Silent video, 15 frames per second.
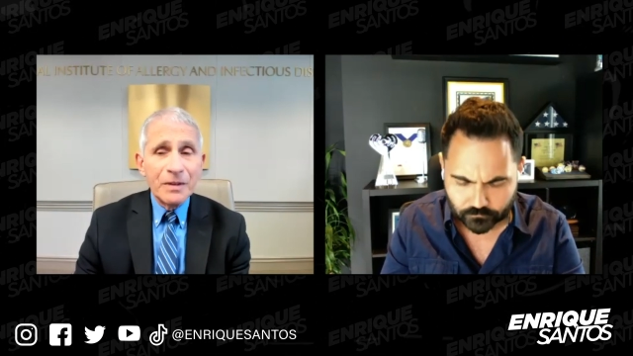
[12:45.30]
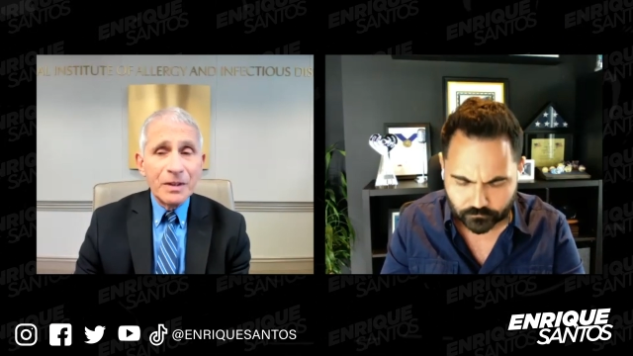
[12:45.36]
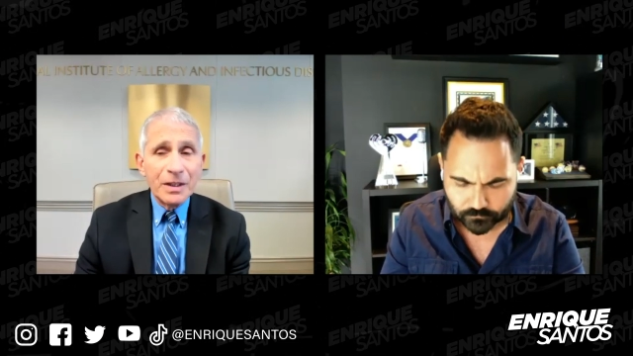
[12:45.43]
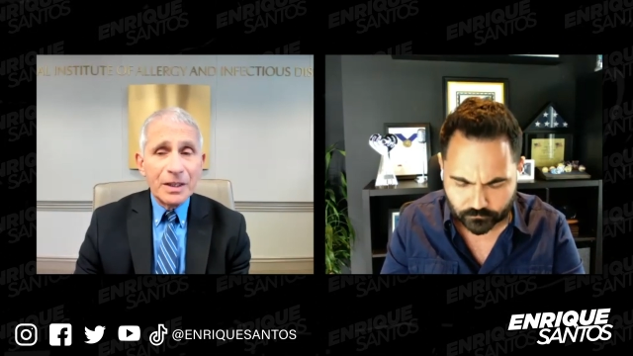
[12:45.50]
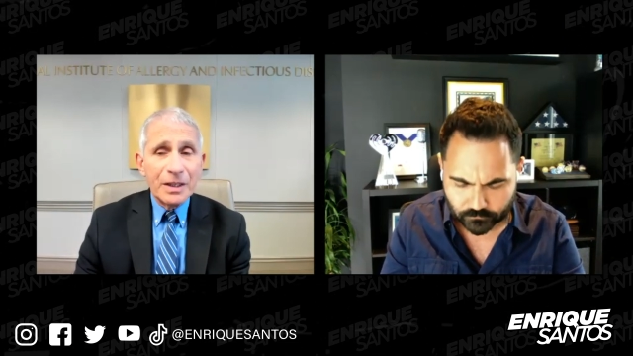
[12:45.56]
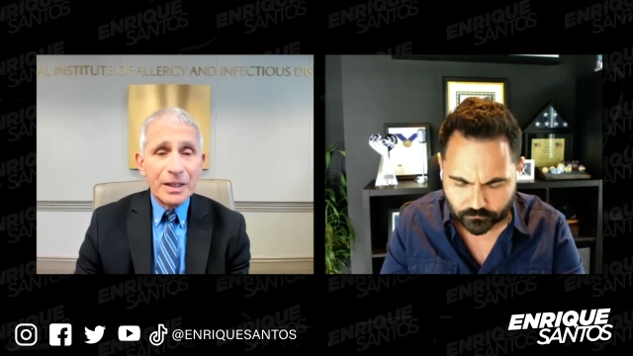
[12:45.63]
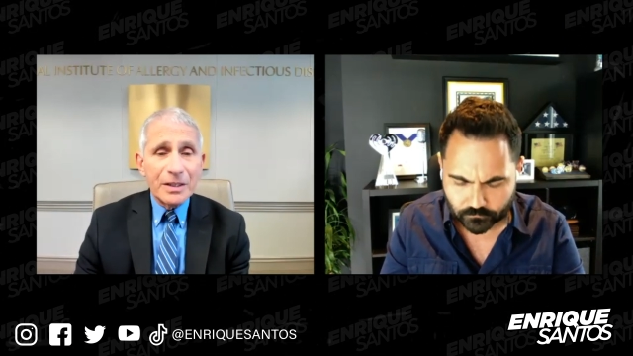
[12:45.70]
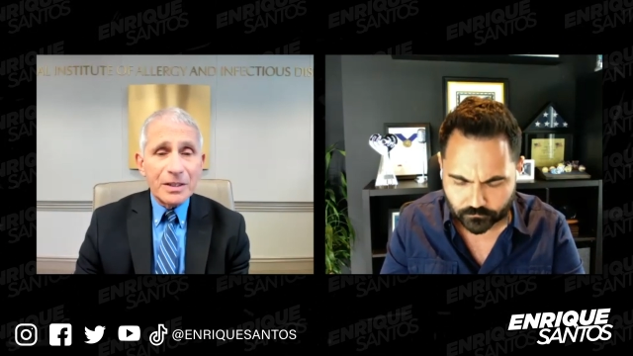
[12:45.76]
Speaker 1: mm-hmm.
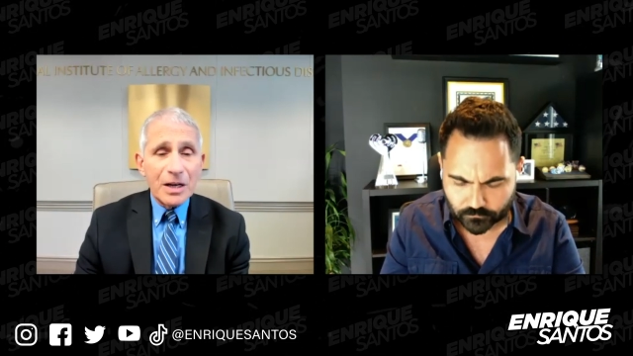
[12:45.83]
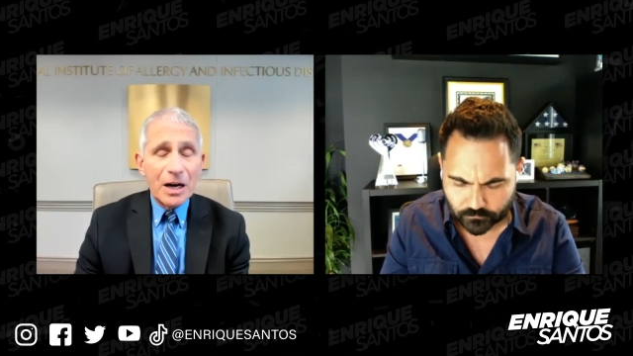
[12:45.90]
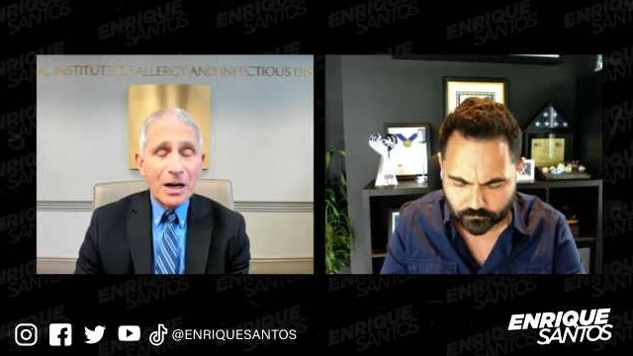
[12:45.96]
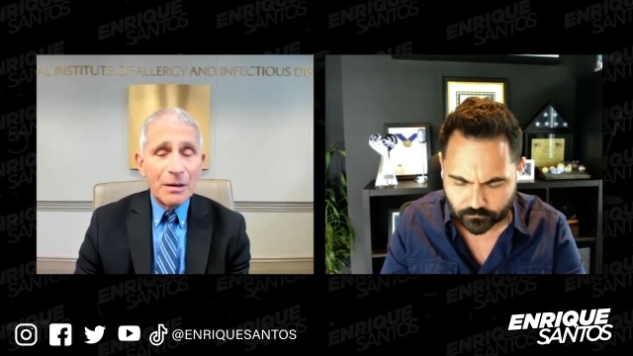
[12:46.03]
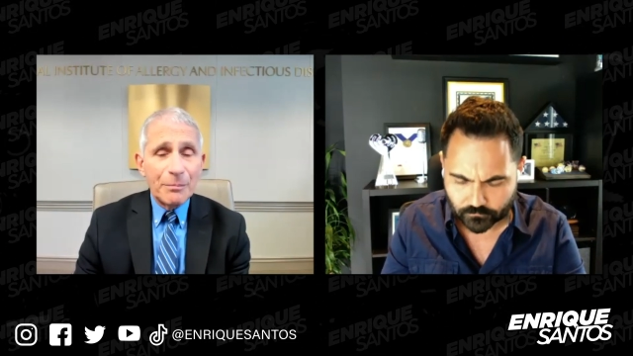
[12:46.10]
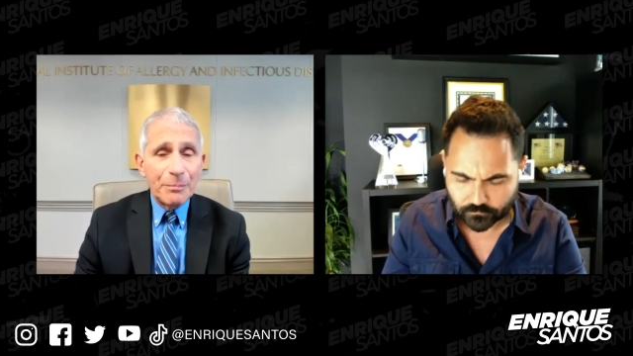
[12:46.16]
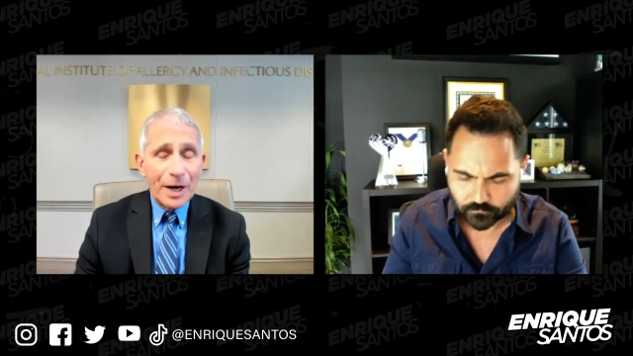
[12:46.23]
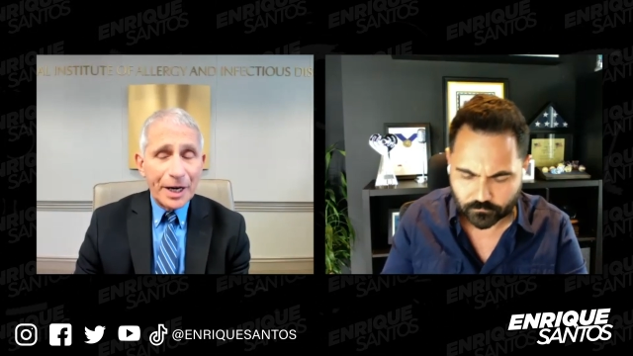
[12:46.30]
is
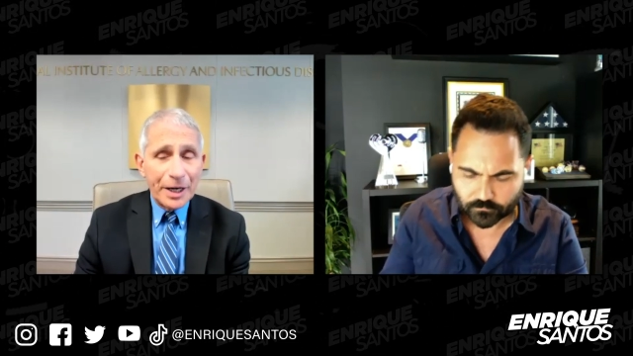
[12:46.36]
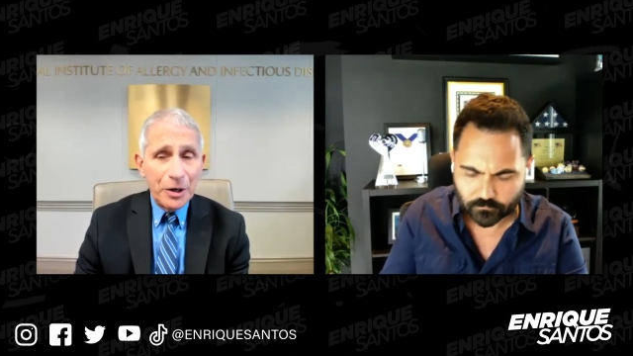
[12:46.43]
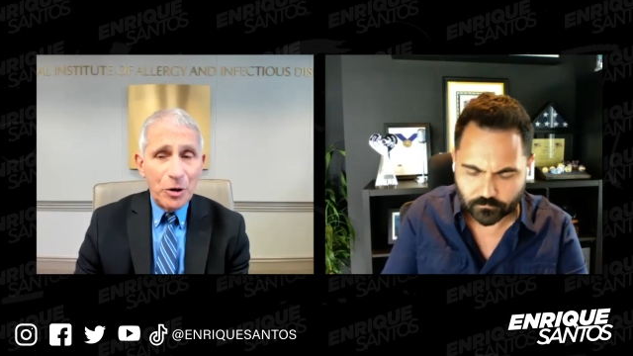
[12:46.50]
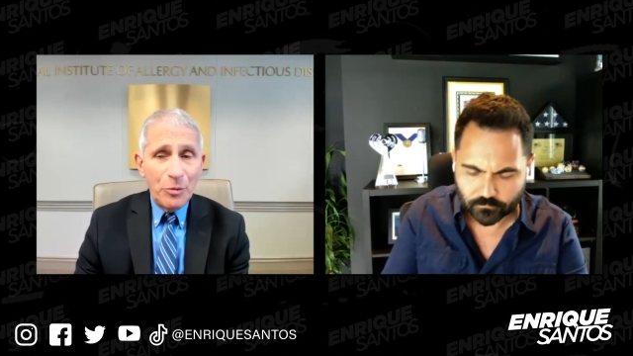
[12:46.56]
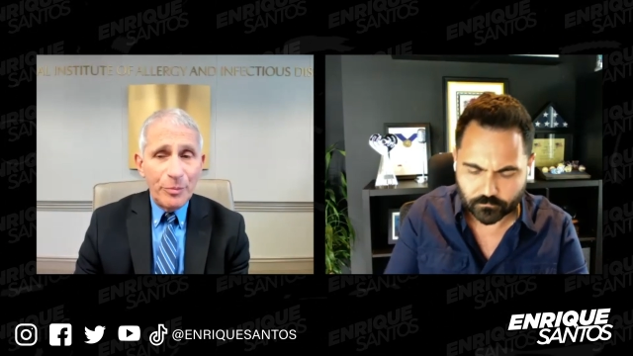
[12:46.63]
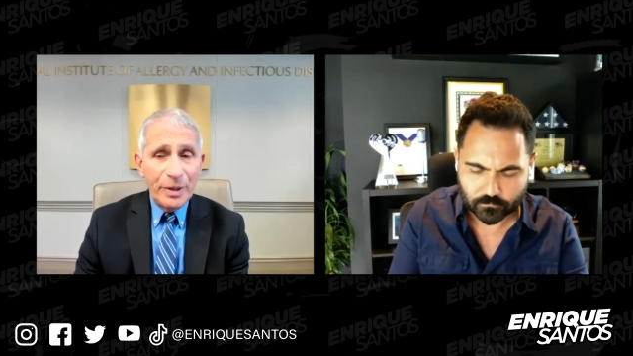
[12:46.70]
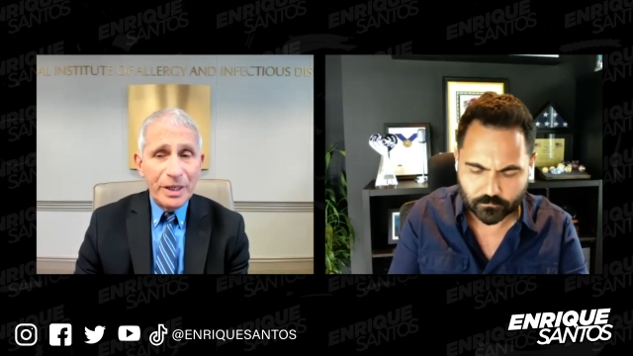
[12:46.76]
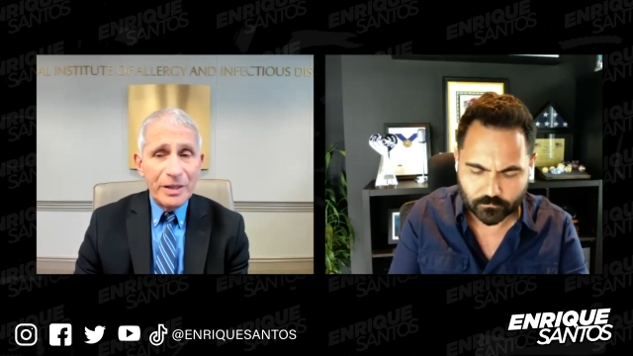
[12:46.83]
by no
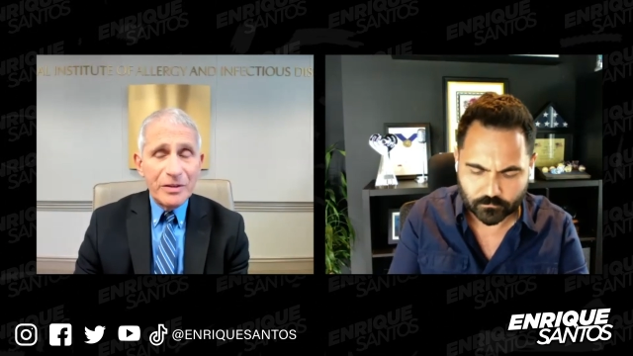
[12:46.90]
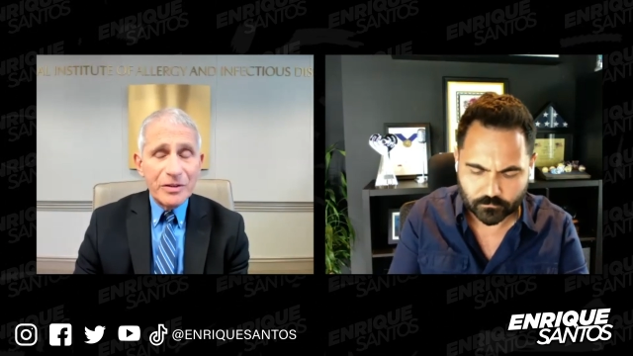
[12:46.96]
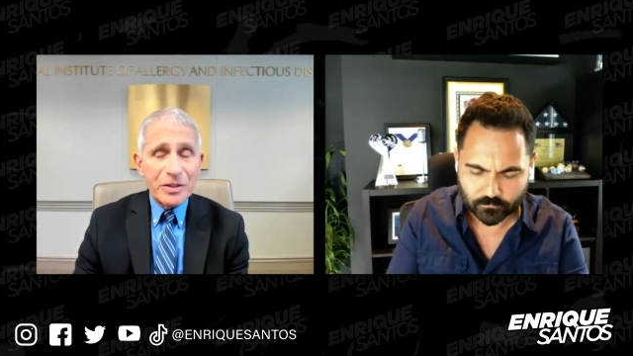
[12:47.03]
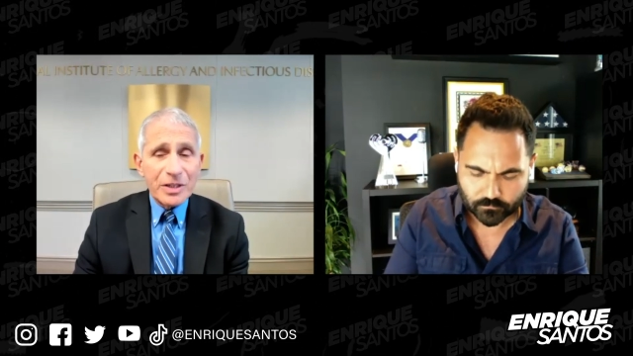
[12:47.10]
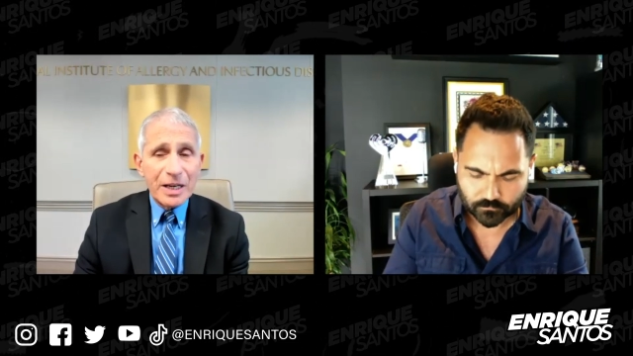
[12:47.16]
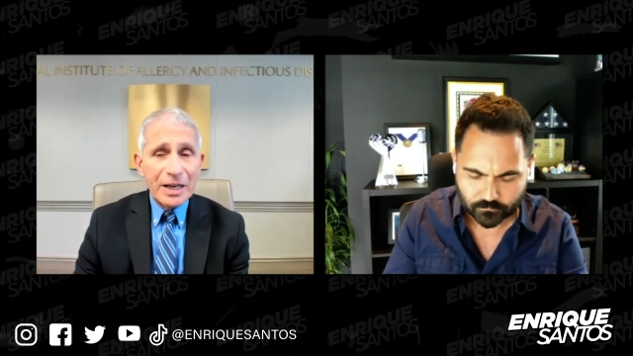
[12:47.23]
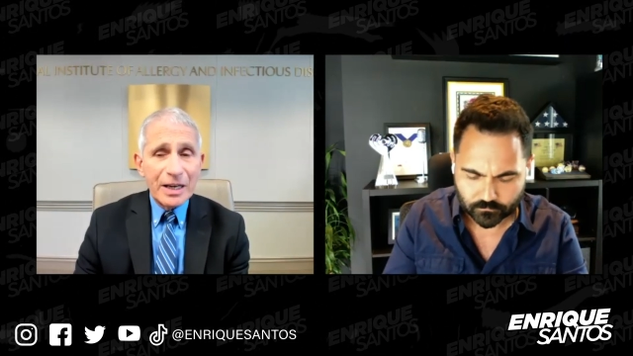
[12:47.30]
means